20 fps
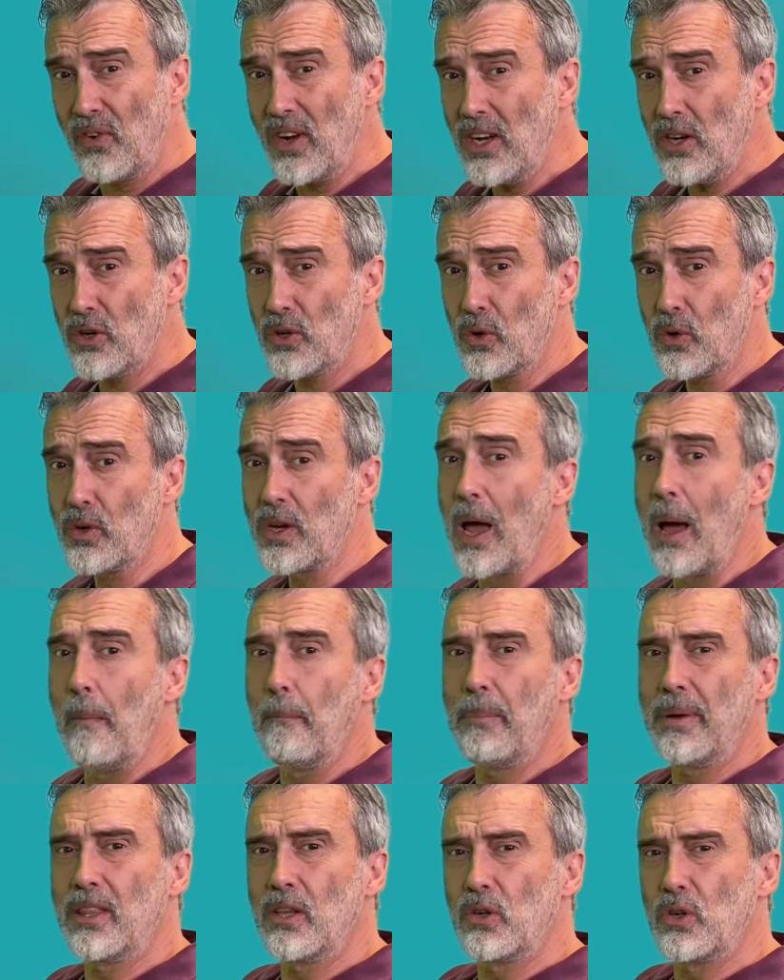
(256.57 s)
features,
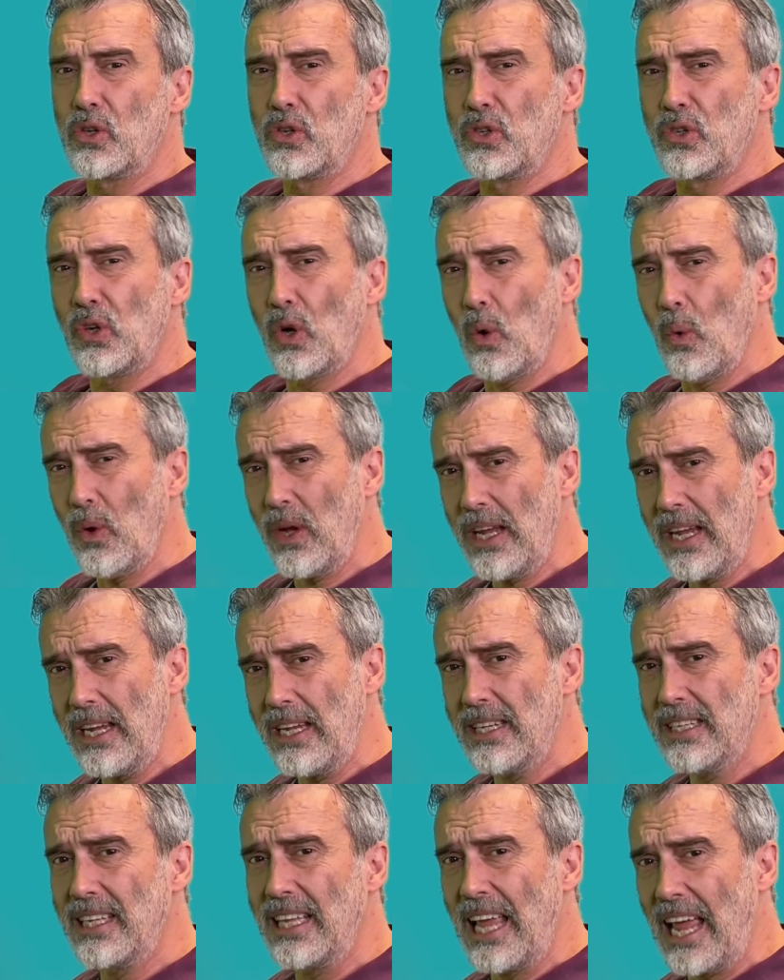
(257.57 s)
but they're so
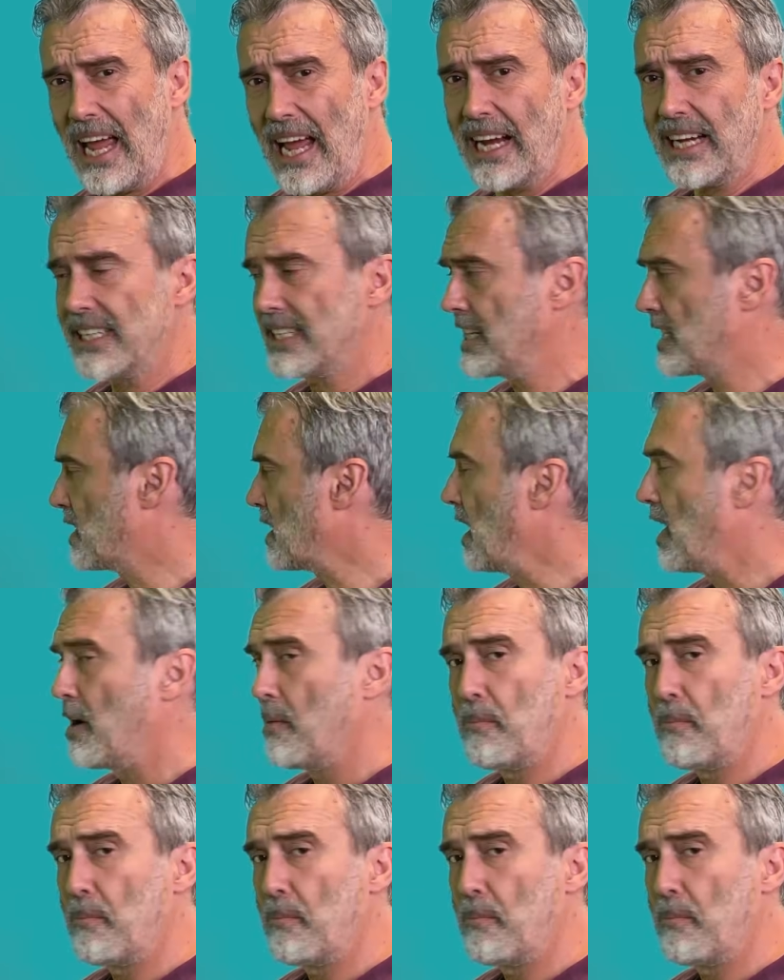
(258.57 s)
easily accessed